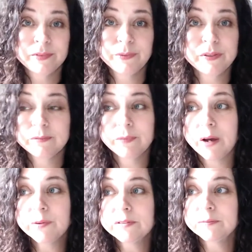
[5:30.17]
With,
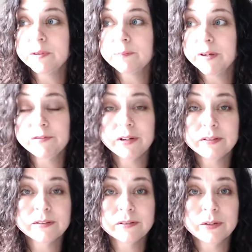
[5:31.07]
I was with my
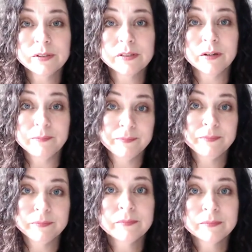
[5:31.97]
friend so-and-so.
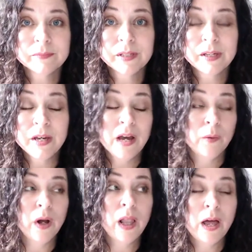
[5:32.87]
Mm-hmm.
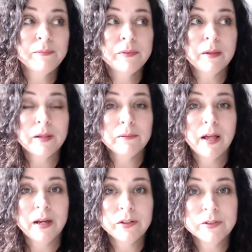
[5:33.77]
Well, I'm blah, blah,
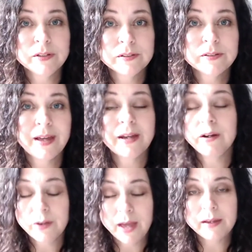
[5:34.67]
blah. You did this, that.
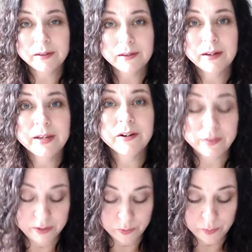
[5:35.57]
Okay. I hear
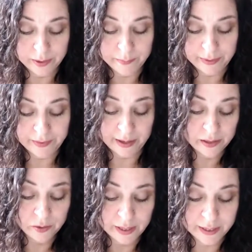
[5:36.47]
that you're worried about that.
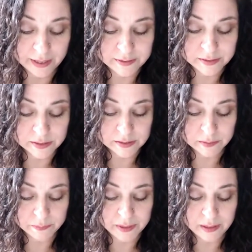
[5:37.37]
You know, like it's just
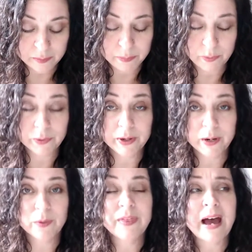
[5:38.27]
being
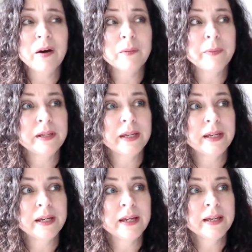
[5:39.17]
boring without
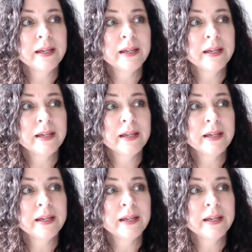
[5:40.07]
being,